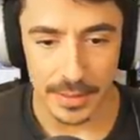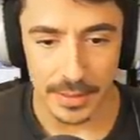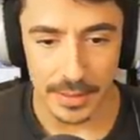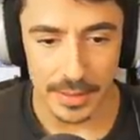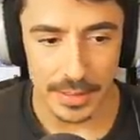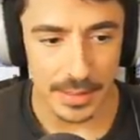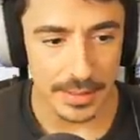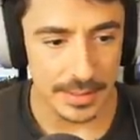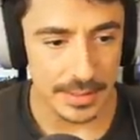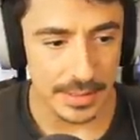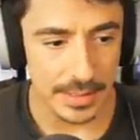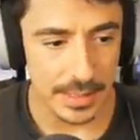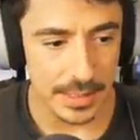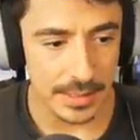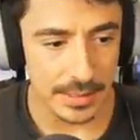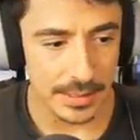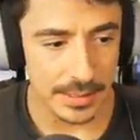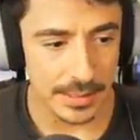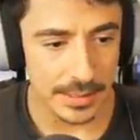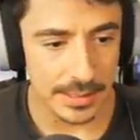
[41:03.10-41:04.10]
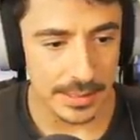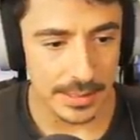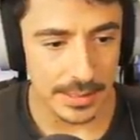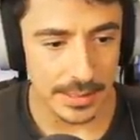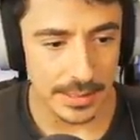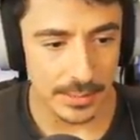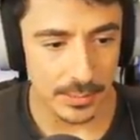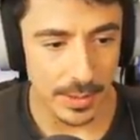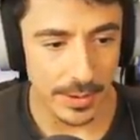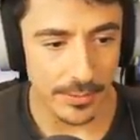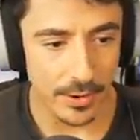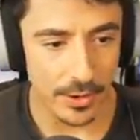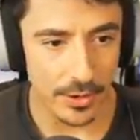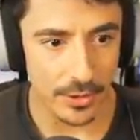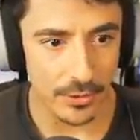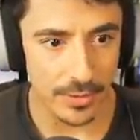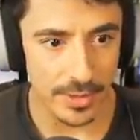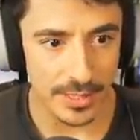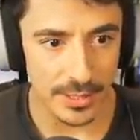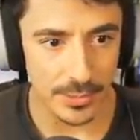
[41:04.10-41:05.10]
And it's this, where are
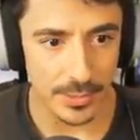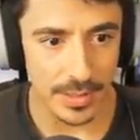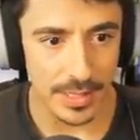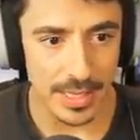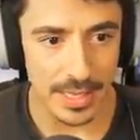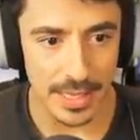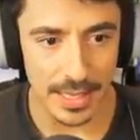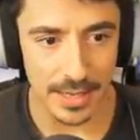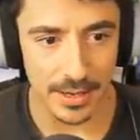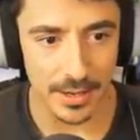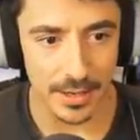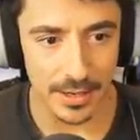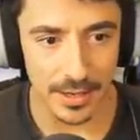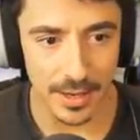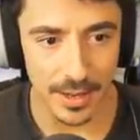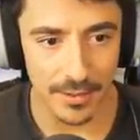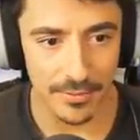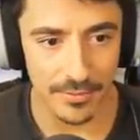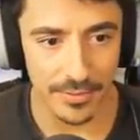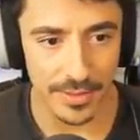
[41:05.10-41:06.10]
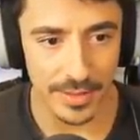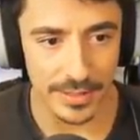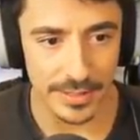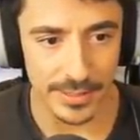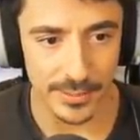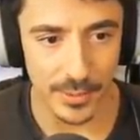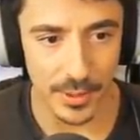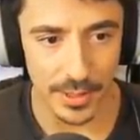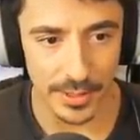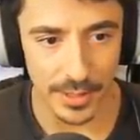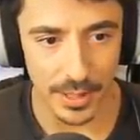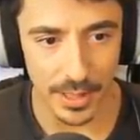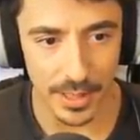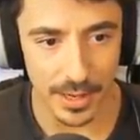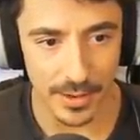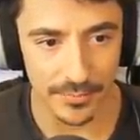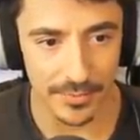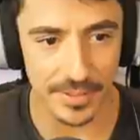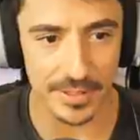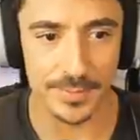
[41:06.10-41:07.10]
you? This one here. I love this one. I
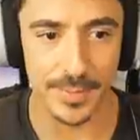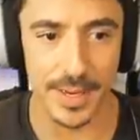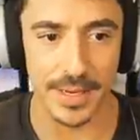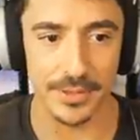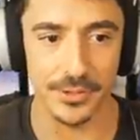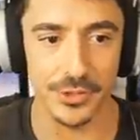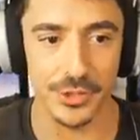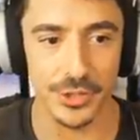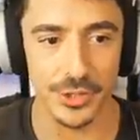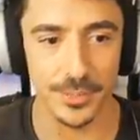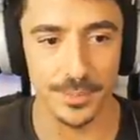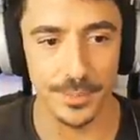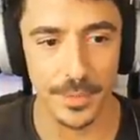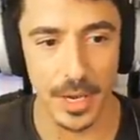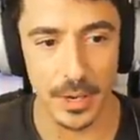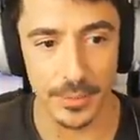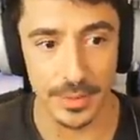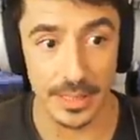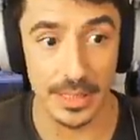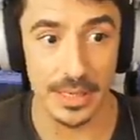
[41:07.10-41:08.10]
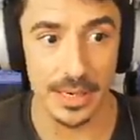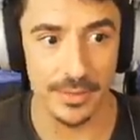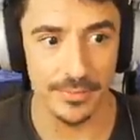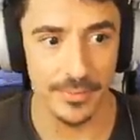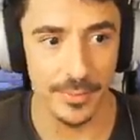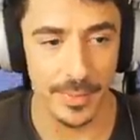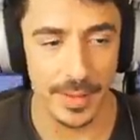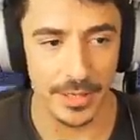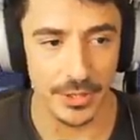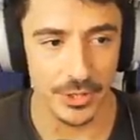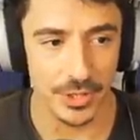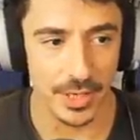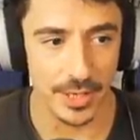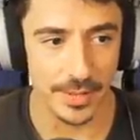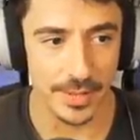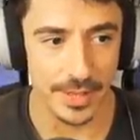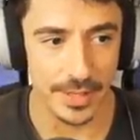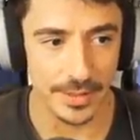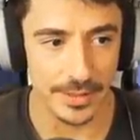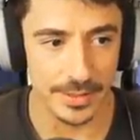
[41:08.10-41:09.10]
love this bench. I would love a bench like
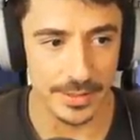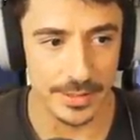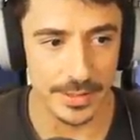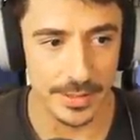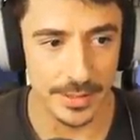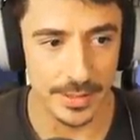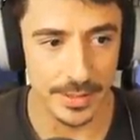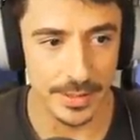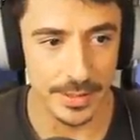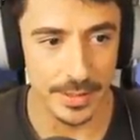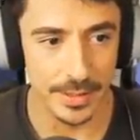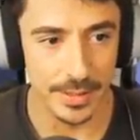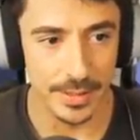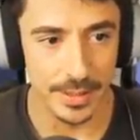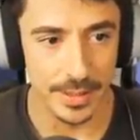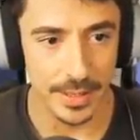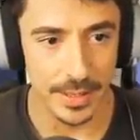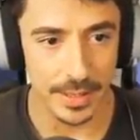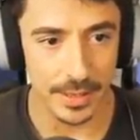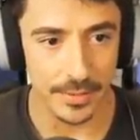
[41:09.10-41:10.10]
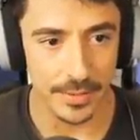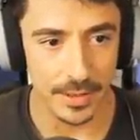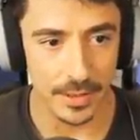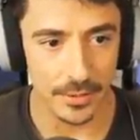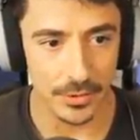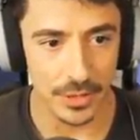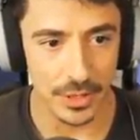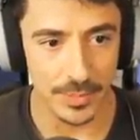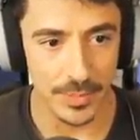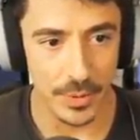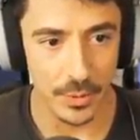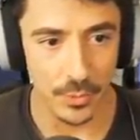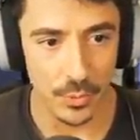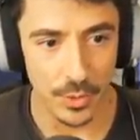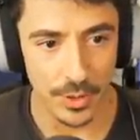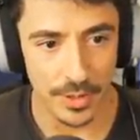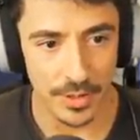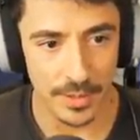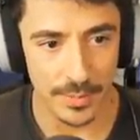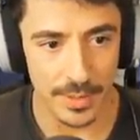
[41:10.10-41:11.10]
this. And I think I'll just put
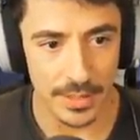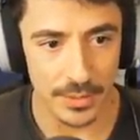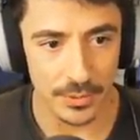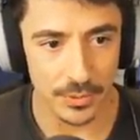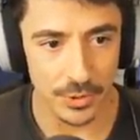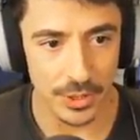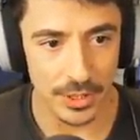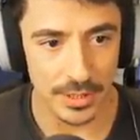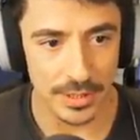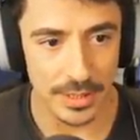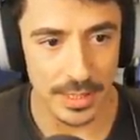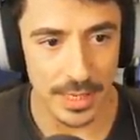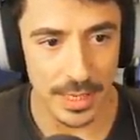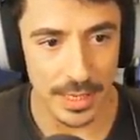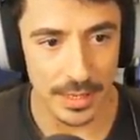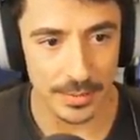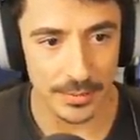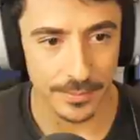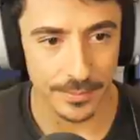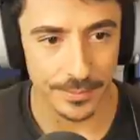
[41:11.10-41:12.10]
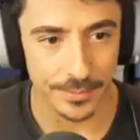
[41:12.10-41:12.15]
one in the middle, just there.